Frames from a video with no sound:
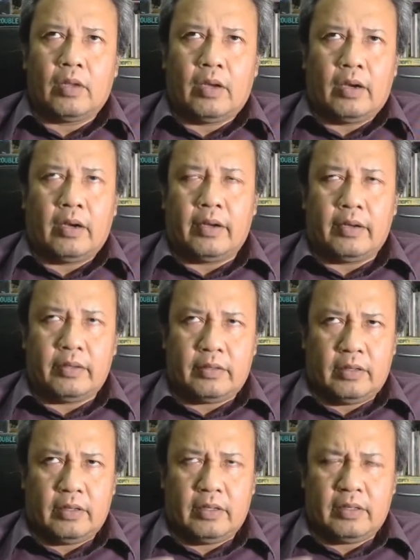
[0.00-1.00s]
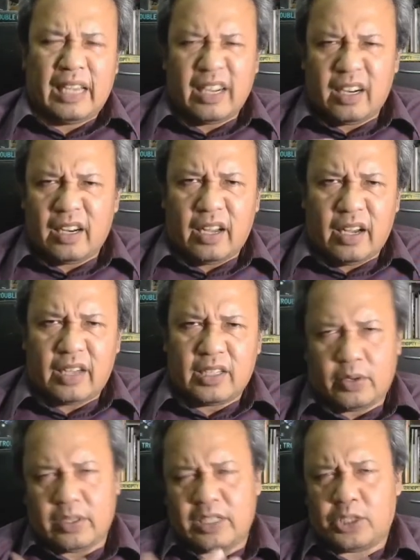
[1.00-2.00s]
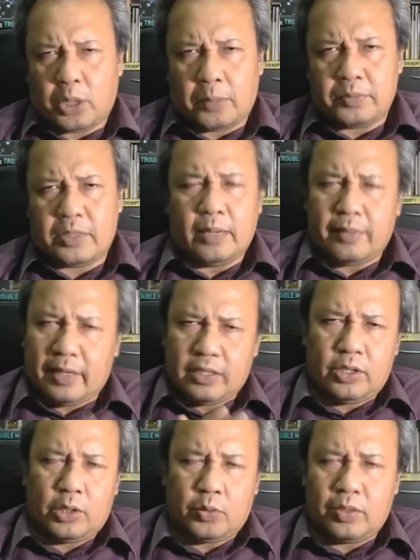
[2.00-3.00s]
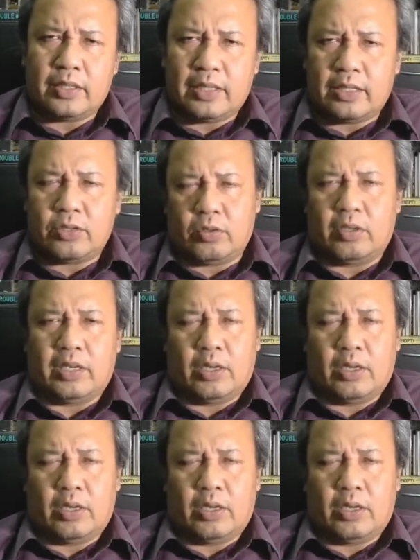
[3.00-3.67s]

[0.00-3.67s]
is analyzed, how it's chopped up and sequenced, and so on.